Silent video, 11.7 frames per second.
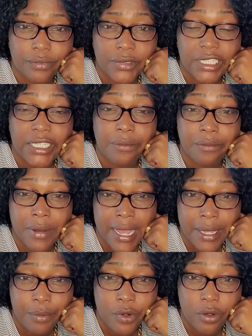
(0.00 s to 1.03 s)
in my
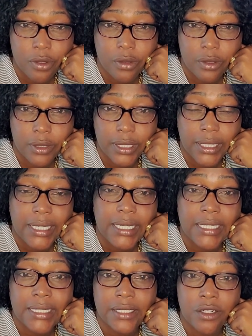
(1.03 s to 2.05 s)
book,
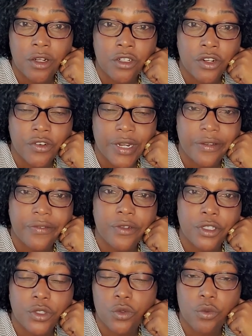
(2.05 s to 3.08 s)
is an ungrateful
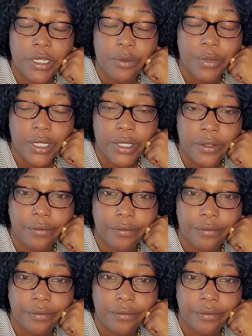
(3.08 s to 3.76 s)
human being.